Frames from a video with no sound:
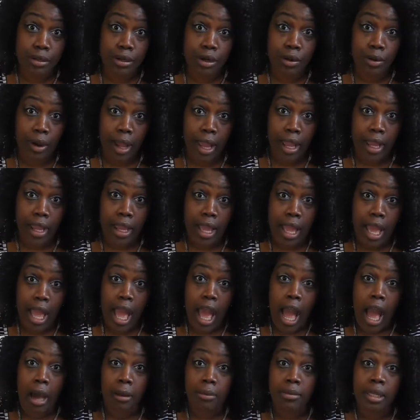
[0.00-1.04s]
okay?
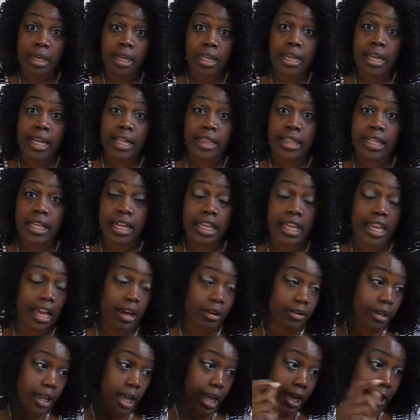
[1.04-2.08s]
I'm looking at the
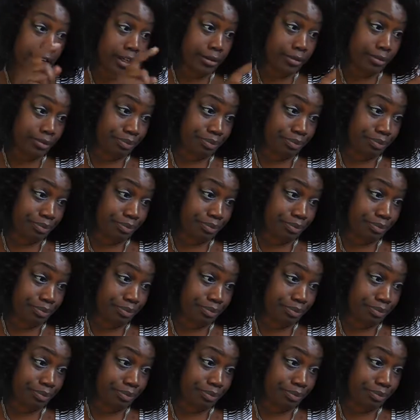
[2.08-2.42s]
account like,